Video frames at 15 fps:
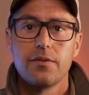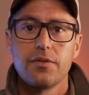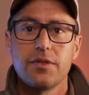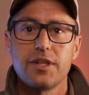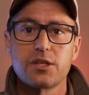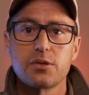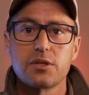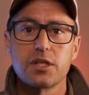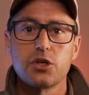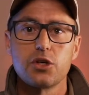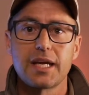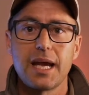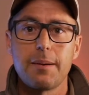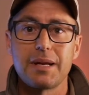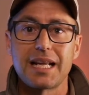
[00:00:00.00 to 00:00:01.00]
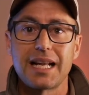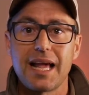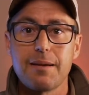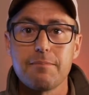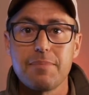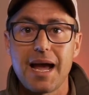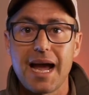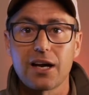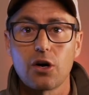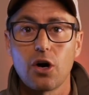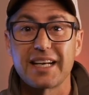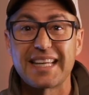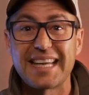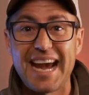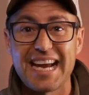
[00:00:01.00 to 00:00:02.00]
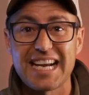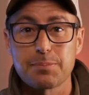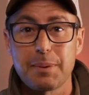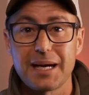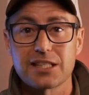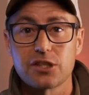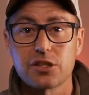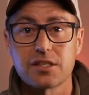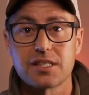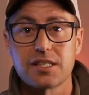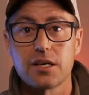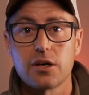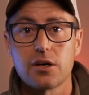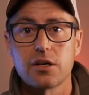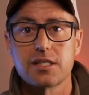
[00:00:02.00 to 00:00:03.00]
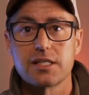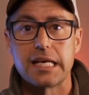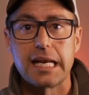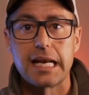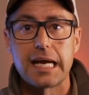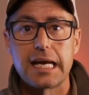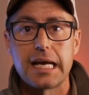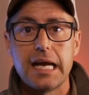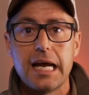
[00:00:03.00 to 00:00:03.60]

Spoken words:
This can be claimed back on cashbacks.co.za